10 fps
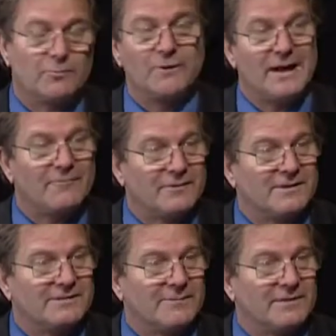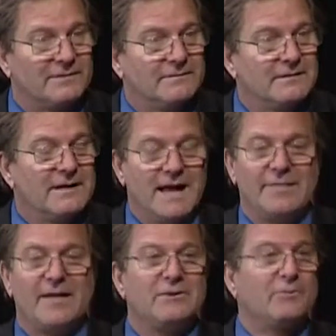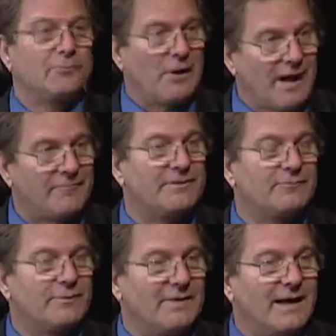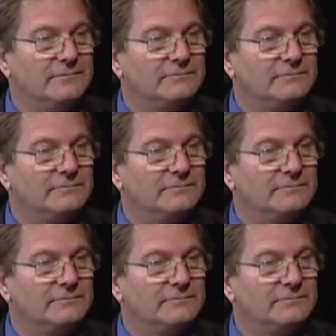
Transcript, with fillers: or put effort into something, right, and then you profited from that,